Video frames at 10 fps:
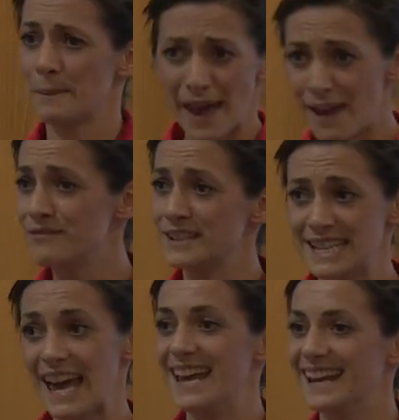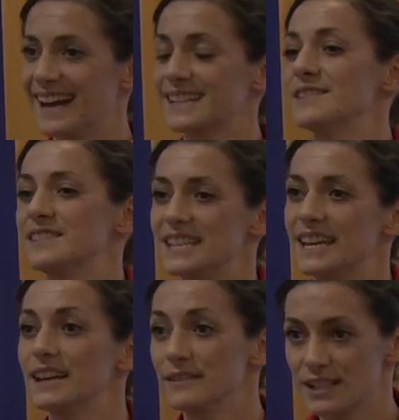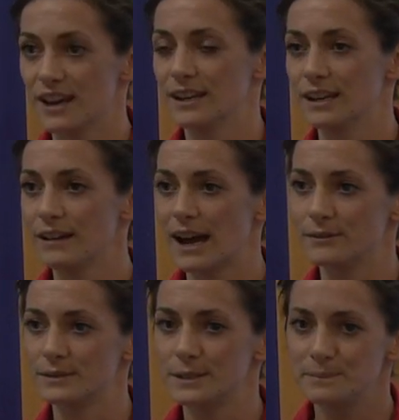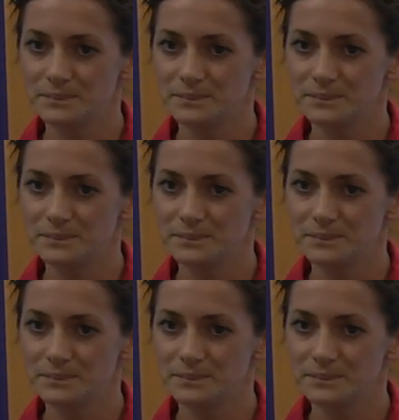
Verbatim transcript: but everyday activity of turning around.